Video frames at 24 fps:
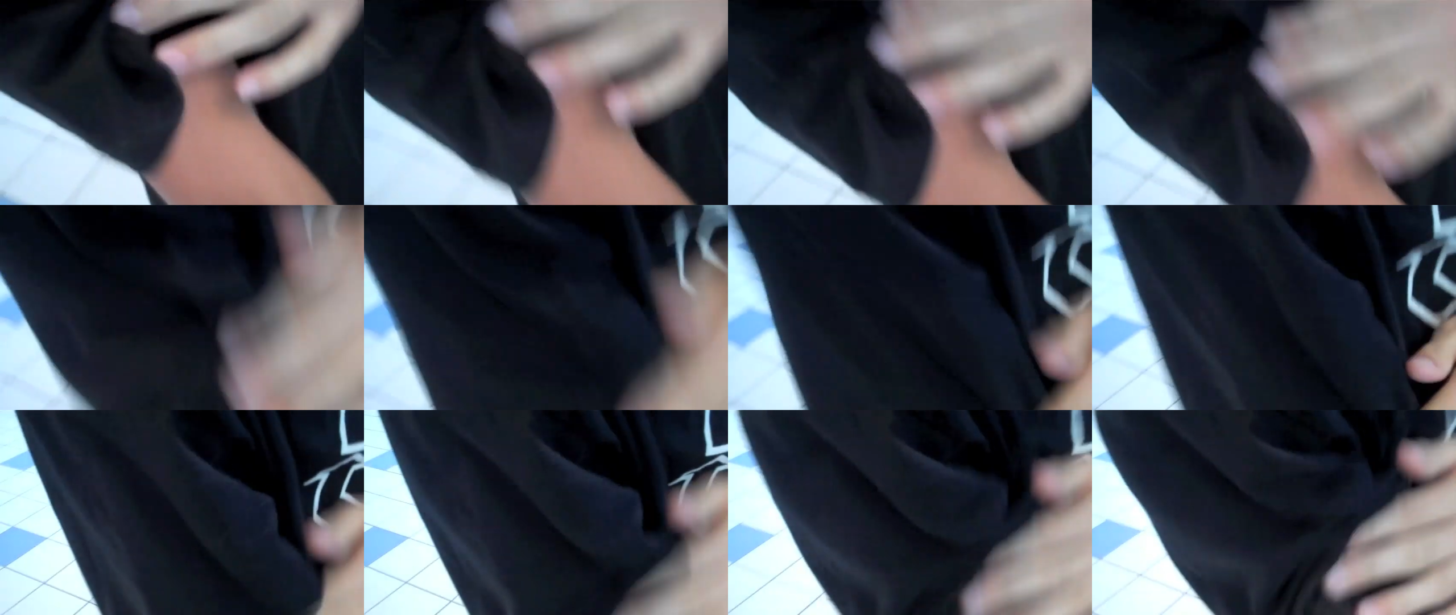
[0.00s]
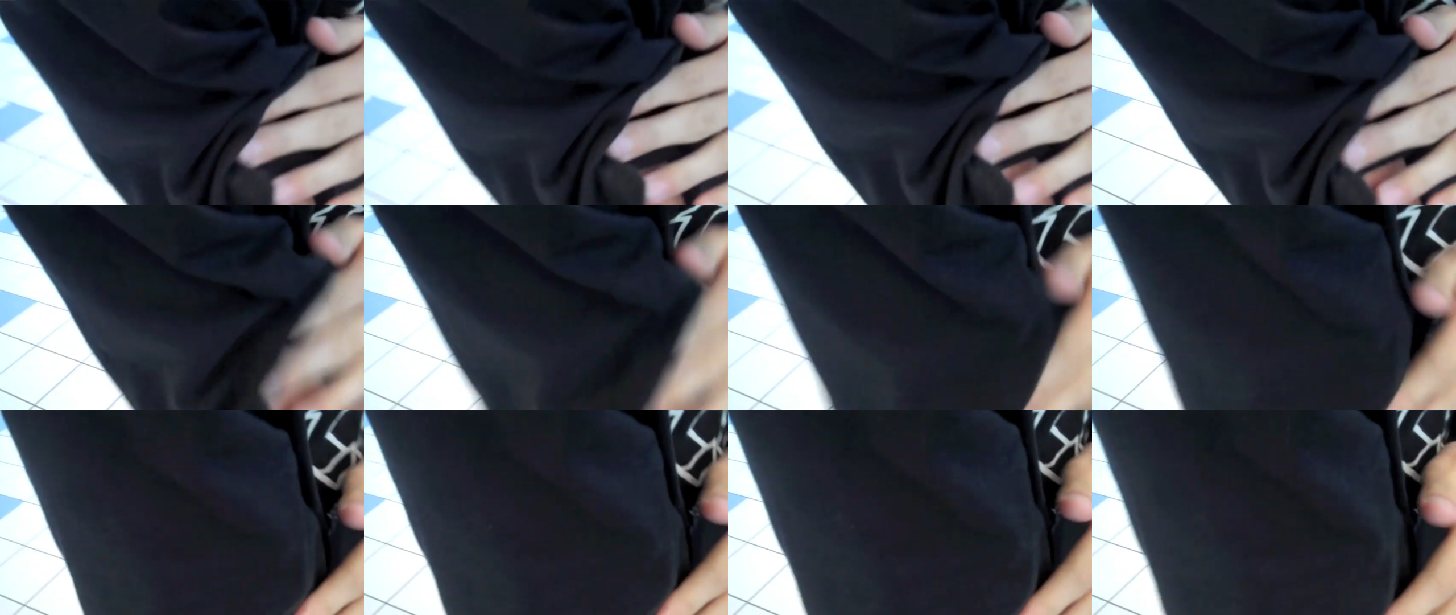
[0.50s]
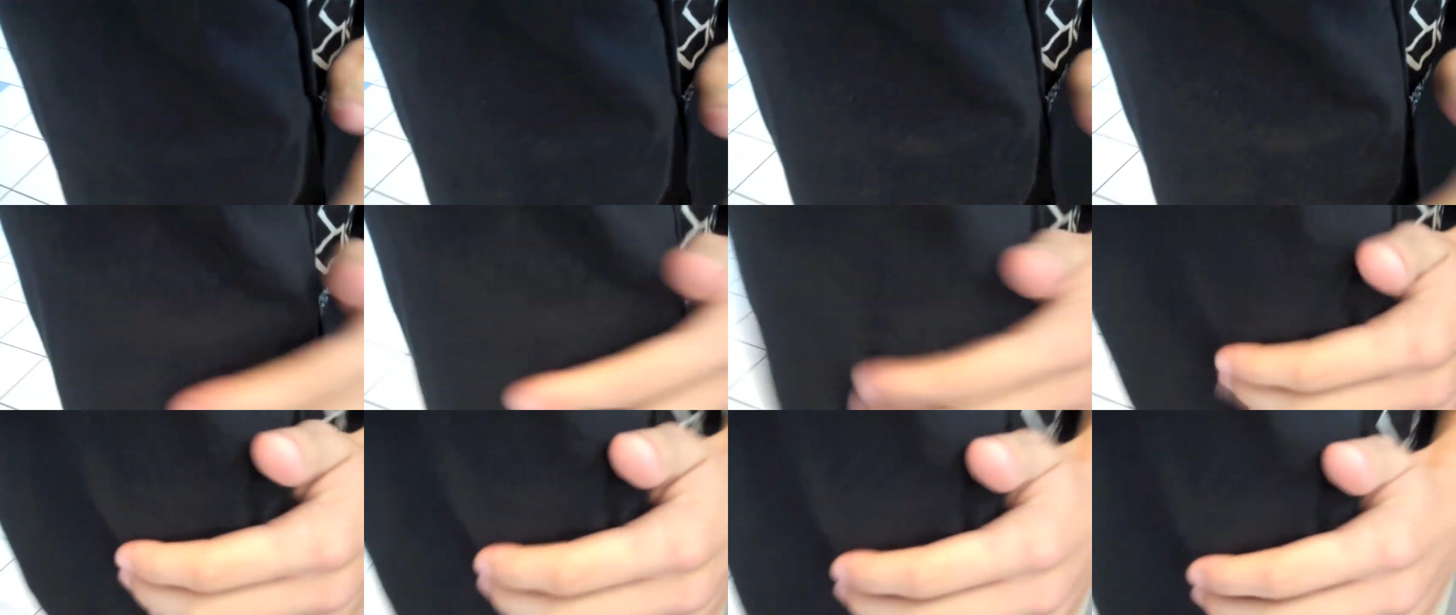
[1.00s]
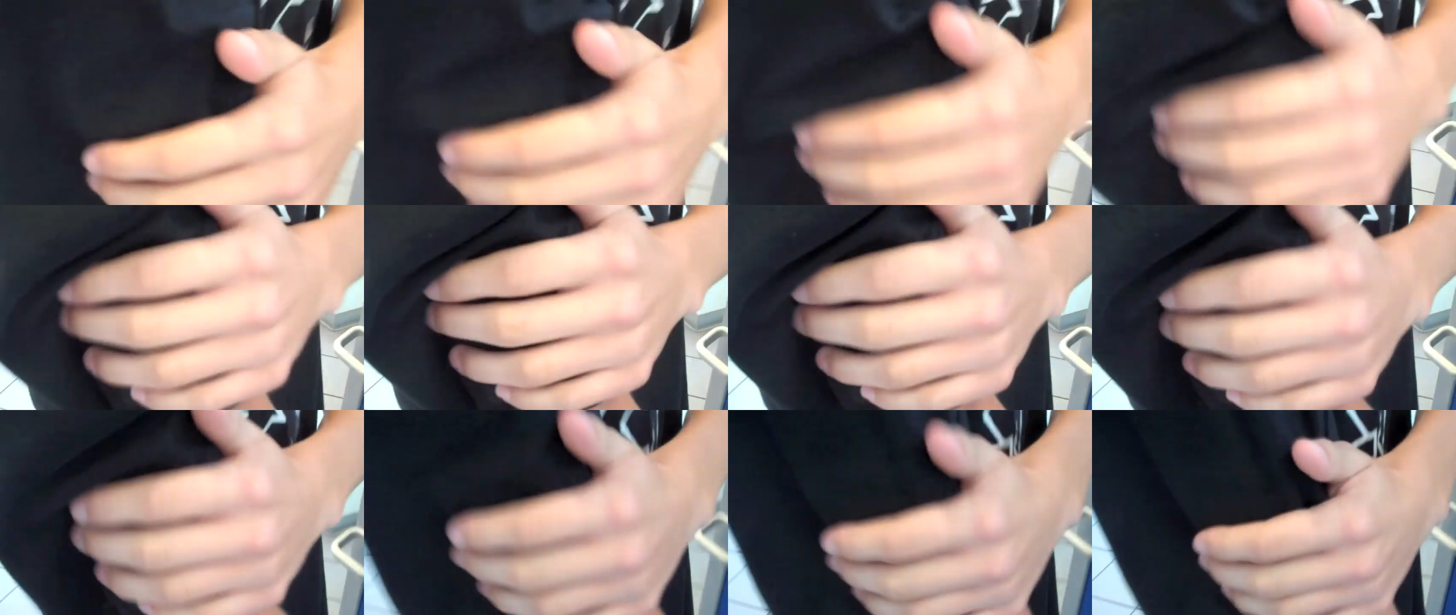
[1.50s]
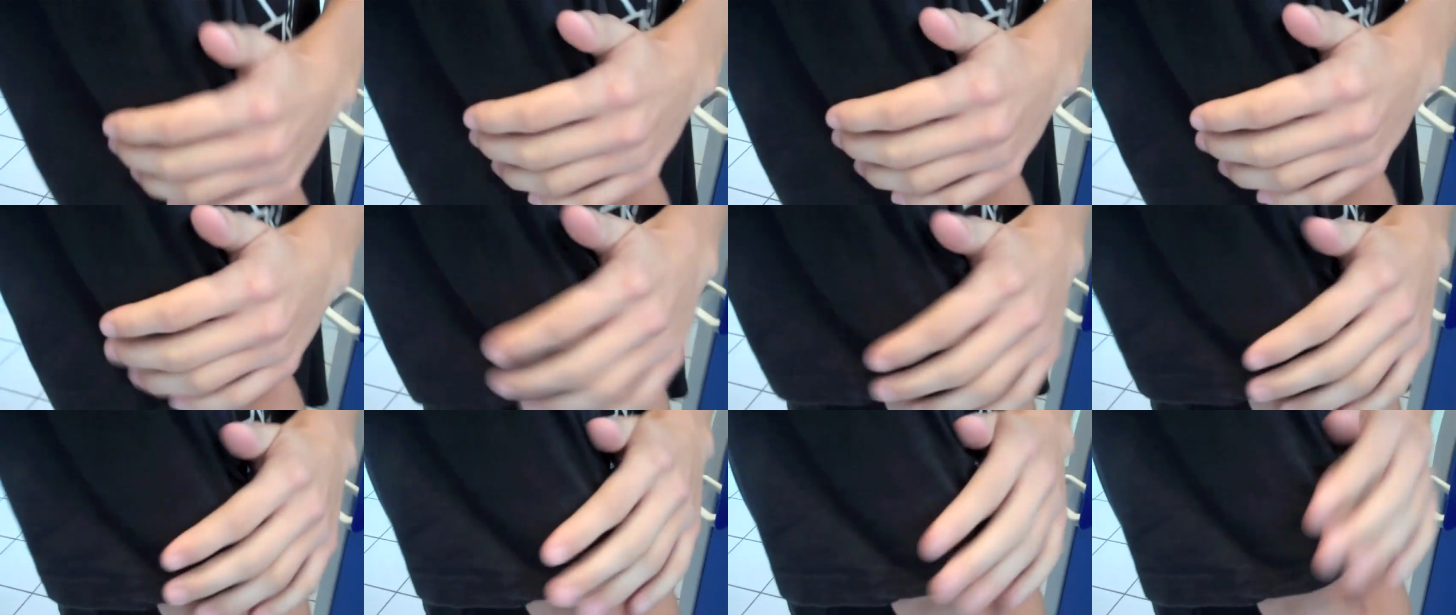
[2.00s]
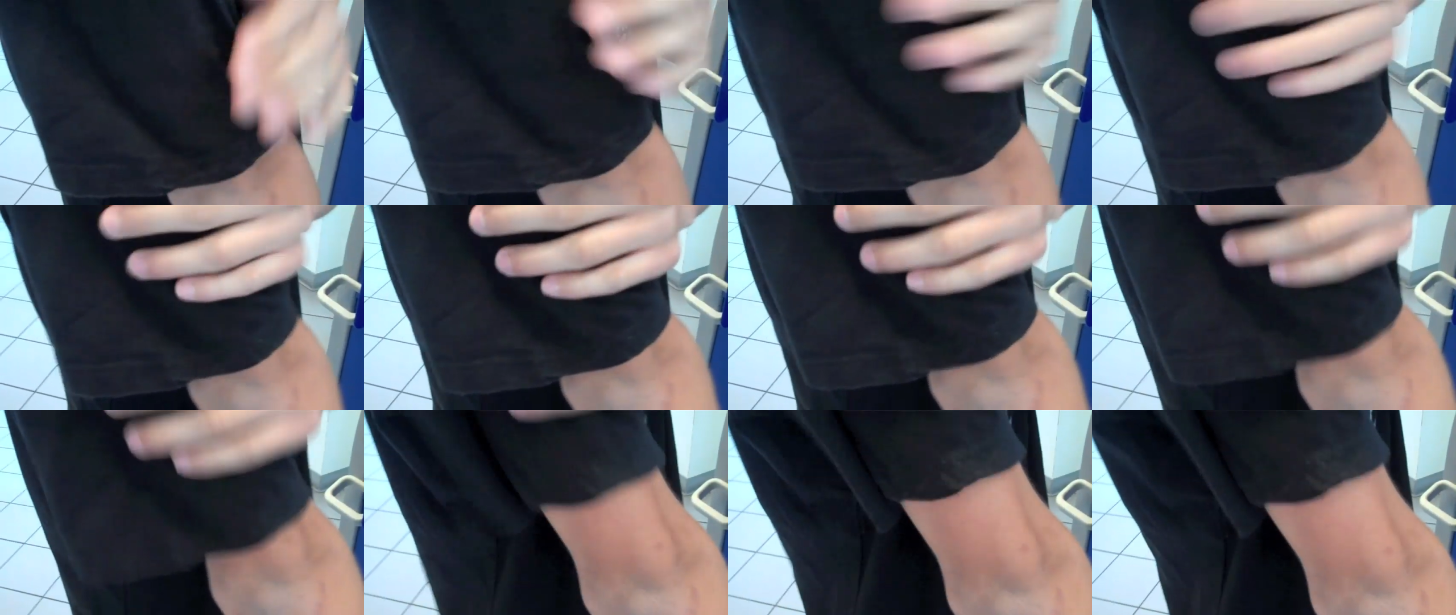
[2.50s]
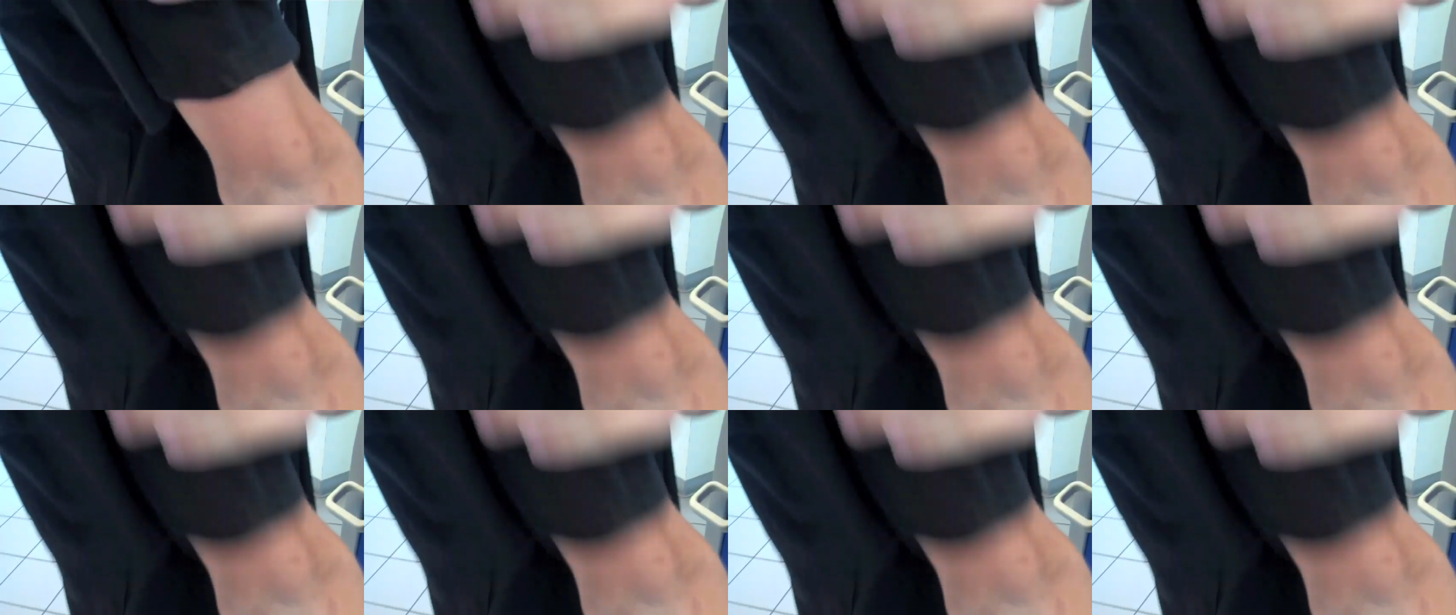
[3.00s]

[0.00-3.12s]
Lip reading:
No face is visible, so there are no lips to read.